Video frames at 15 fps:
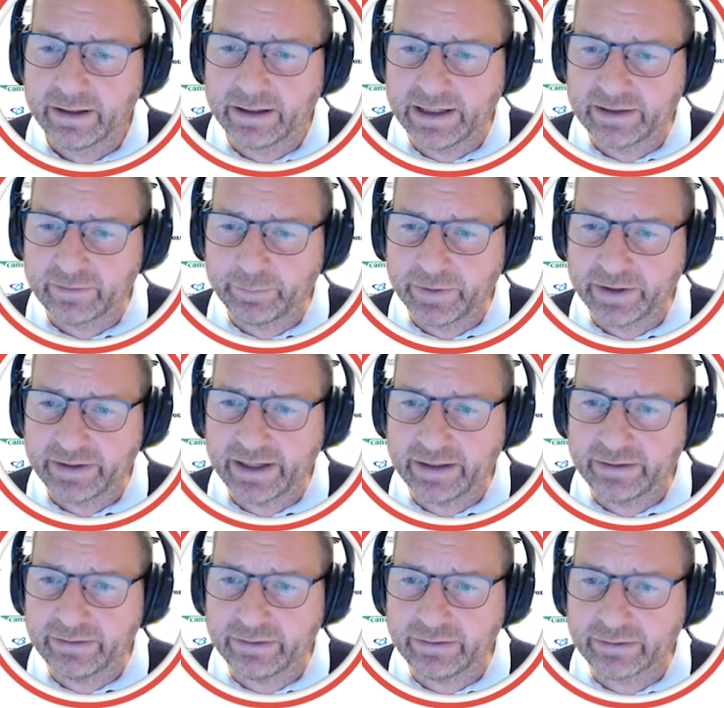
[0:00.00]
And let's
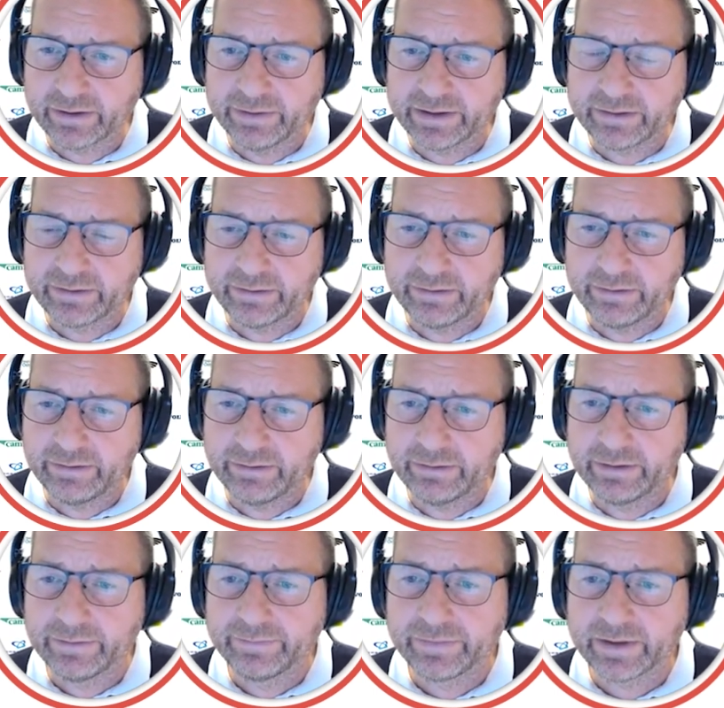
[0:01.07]
pretend you're going
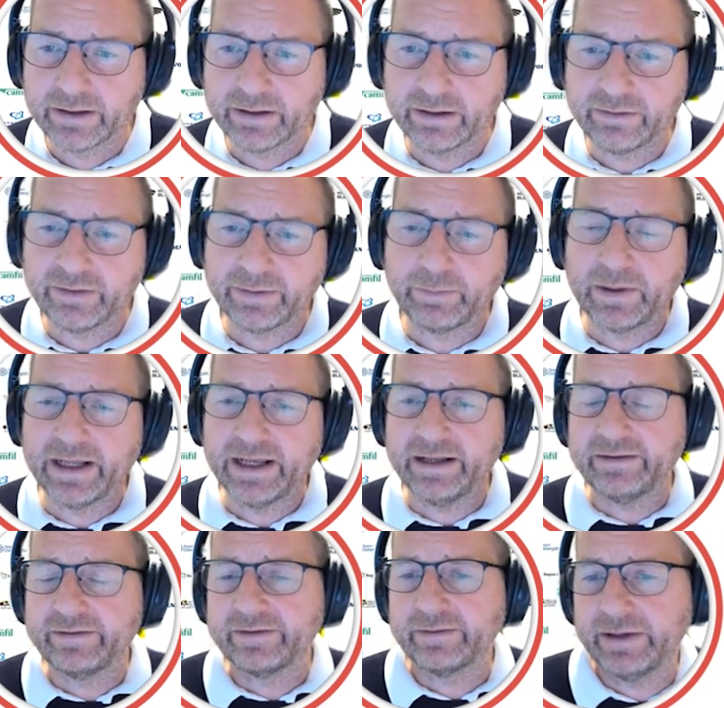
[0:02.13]
to
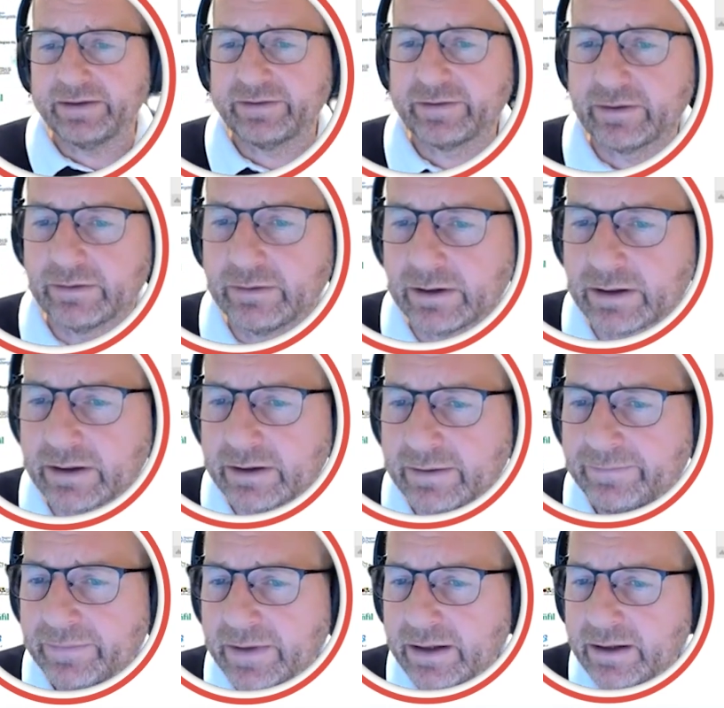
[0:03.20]
replace BizTalk
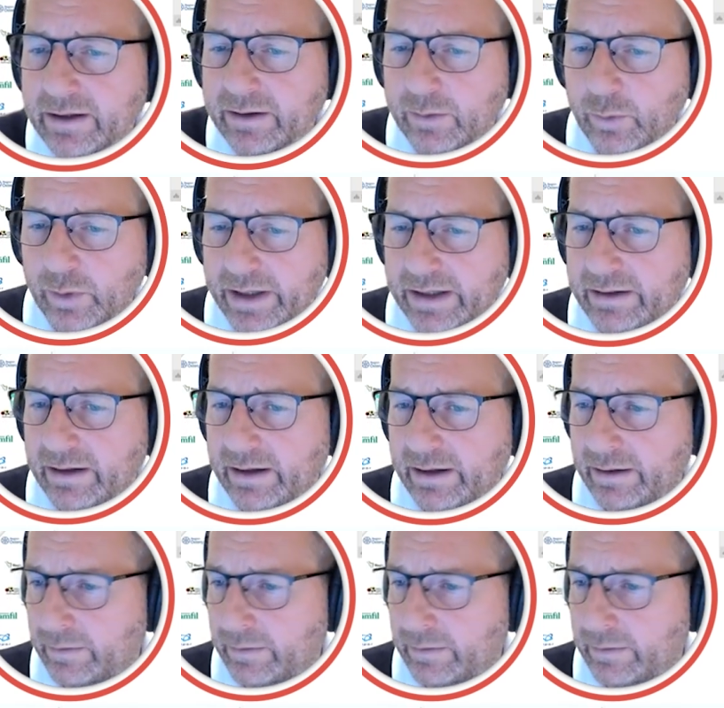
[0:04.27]
with